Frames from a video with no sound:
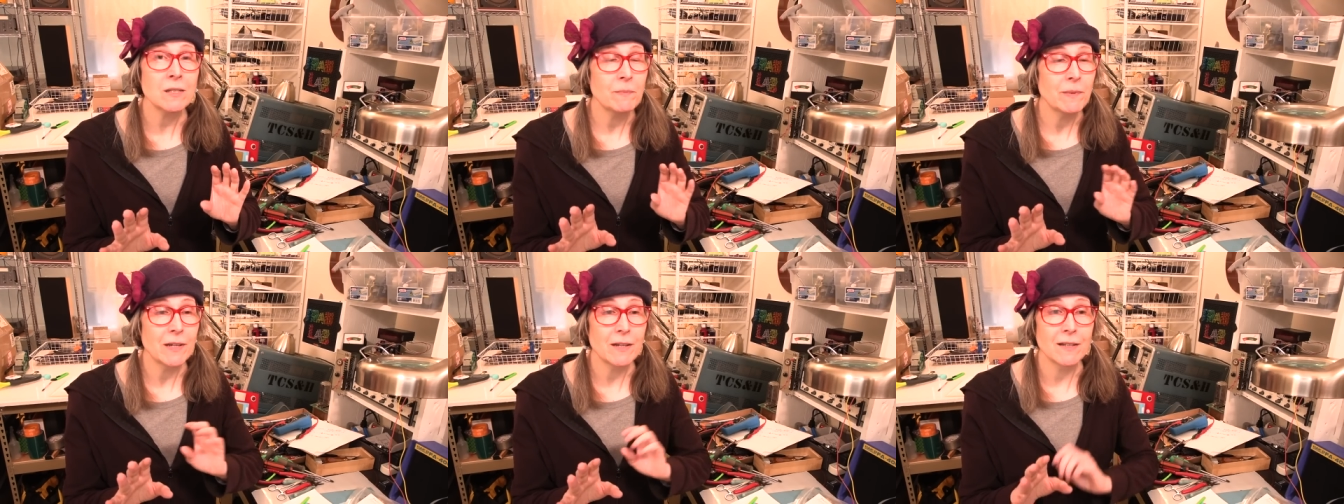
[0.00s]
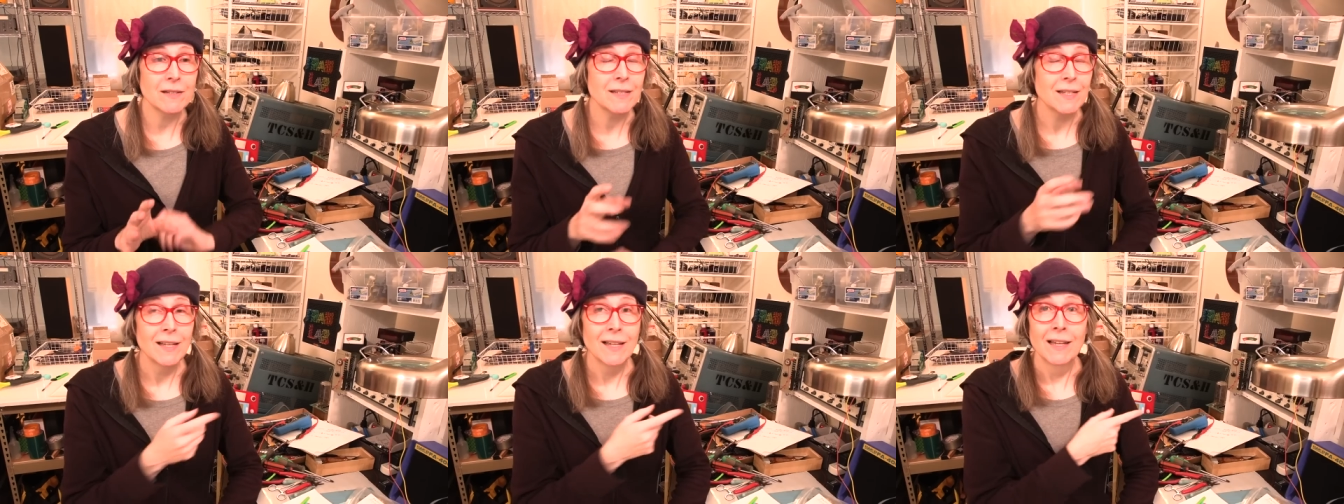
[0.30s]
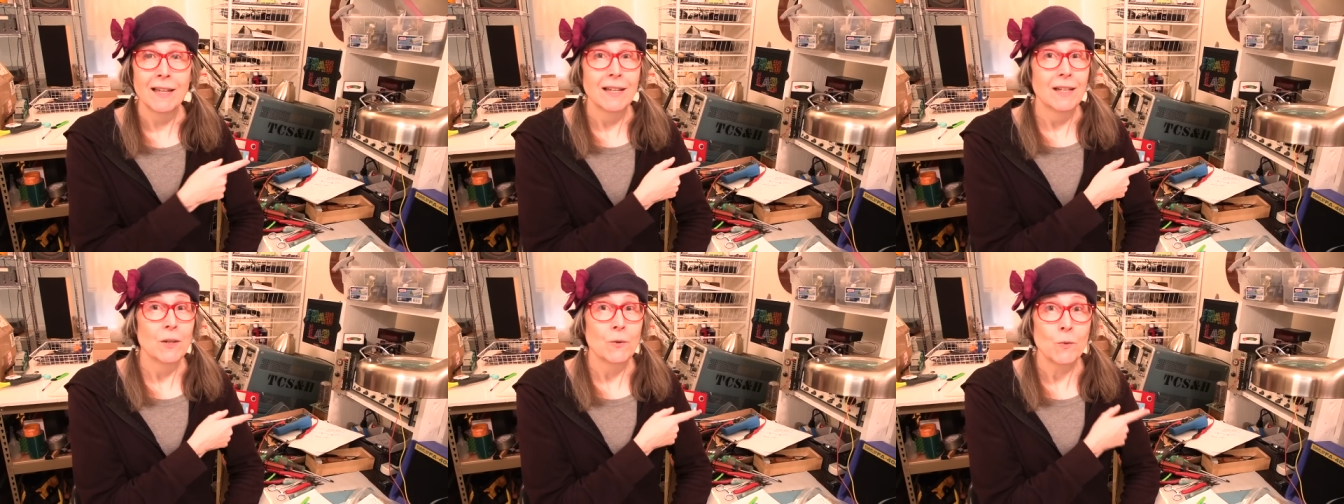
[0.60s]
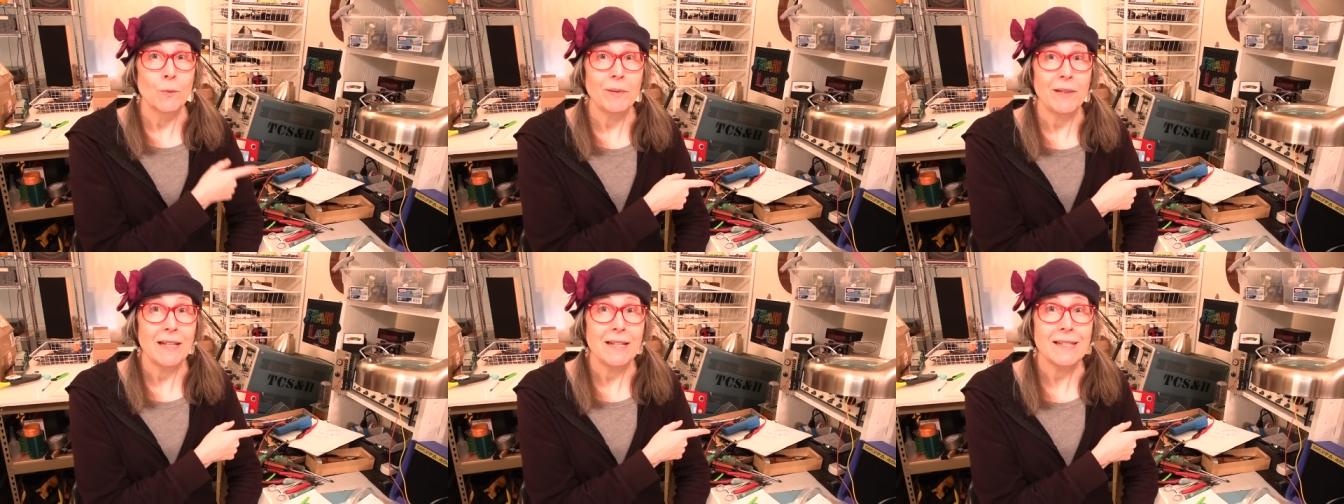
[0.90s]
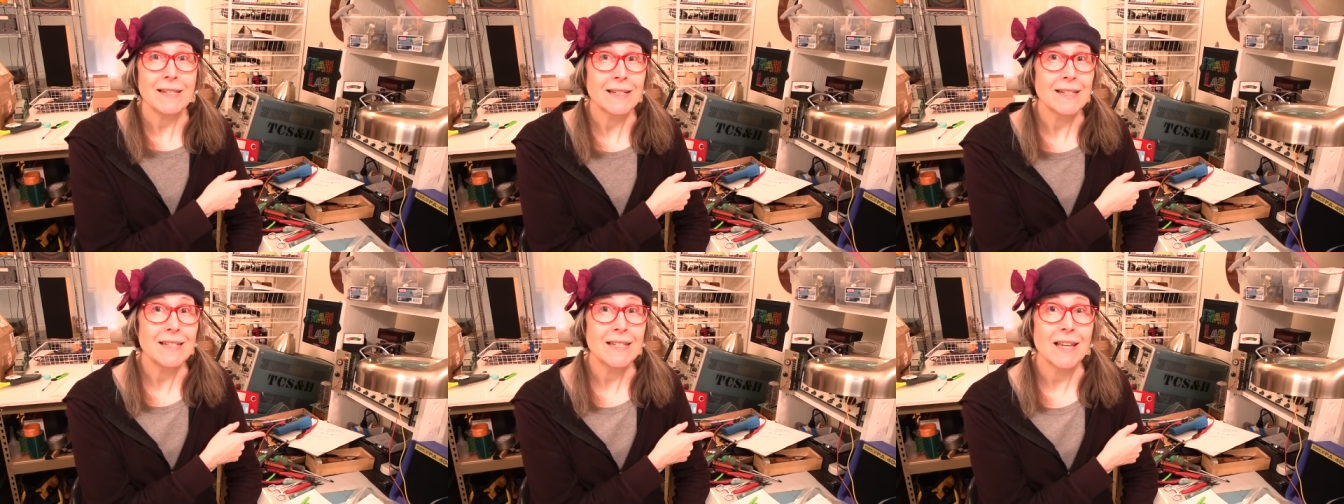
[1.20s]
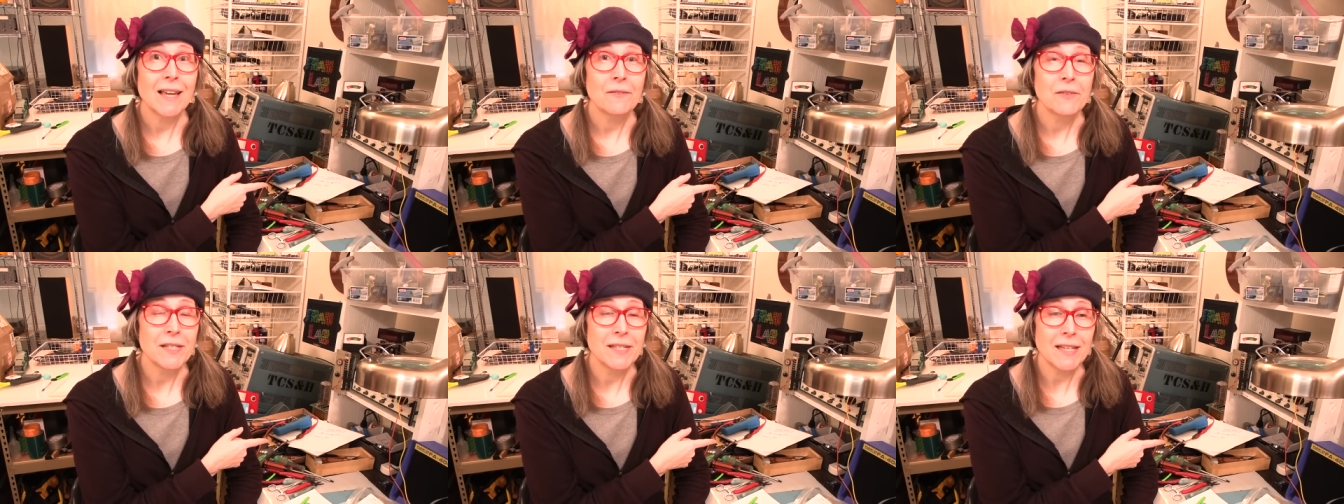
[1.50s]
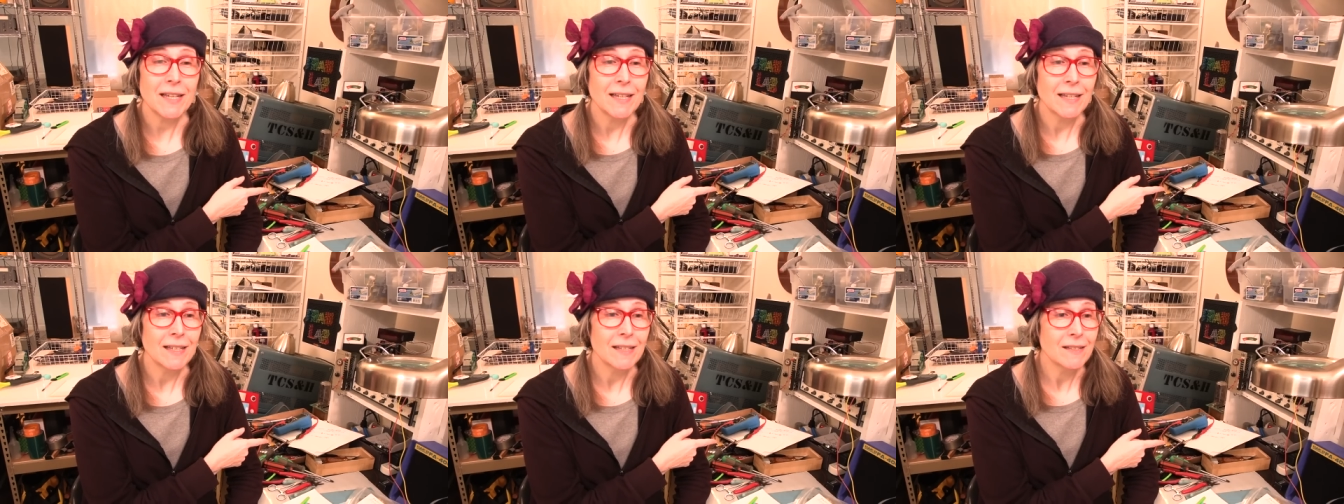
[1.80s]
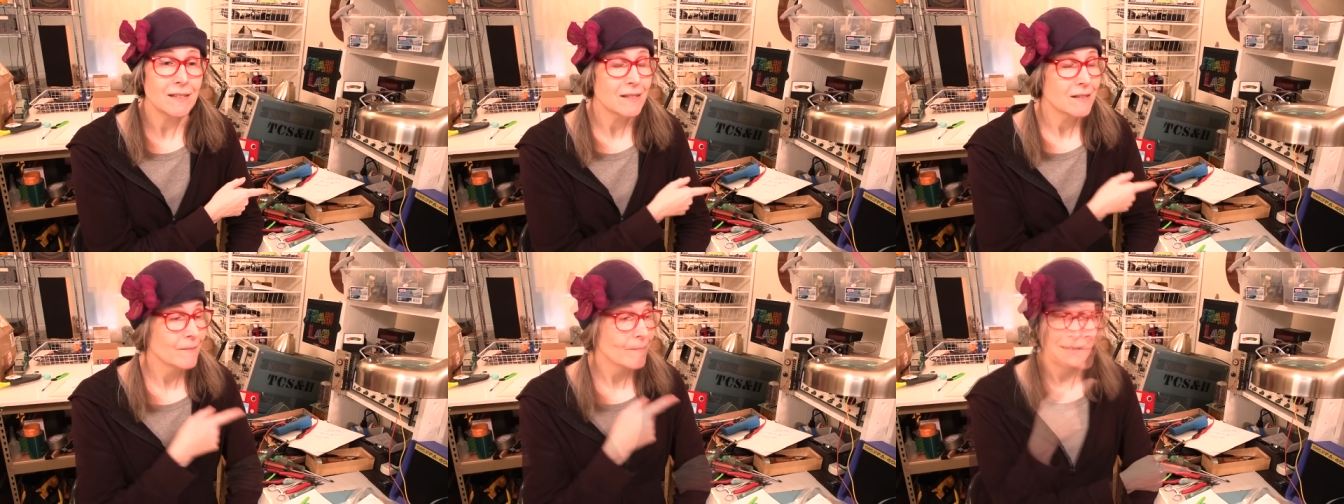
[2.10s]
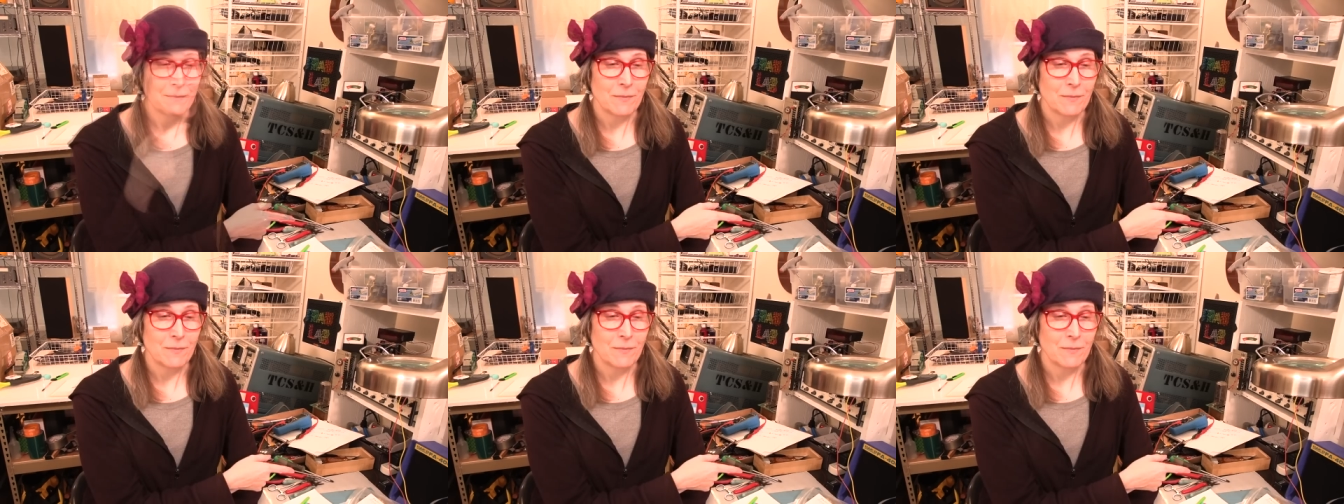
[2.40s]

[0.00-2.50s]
because replacing CFCs,